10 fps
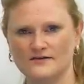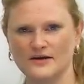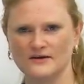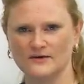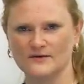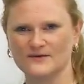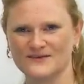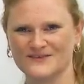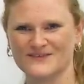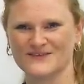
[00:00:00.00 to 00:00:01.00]
Jello.
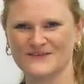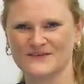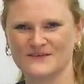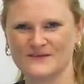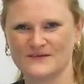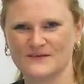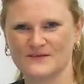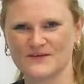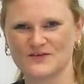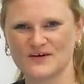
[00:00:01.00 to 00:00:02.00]

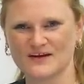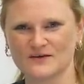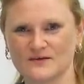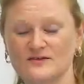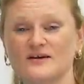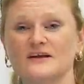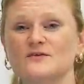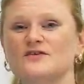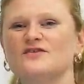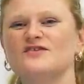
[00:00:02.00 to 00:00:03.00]
What's jello?
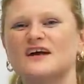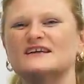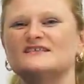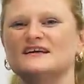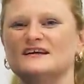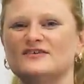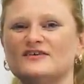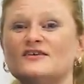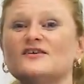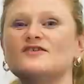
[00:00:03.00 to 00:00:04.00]
Jello is gelatin. It's
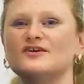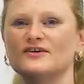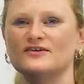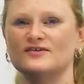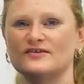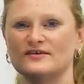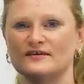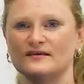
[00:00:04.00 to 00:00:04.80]
a dessert.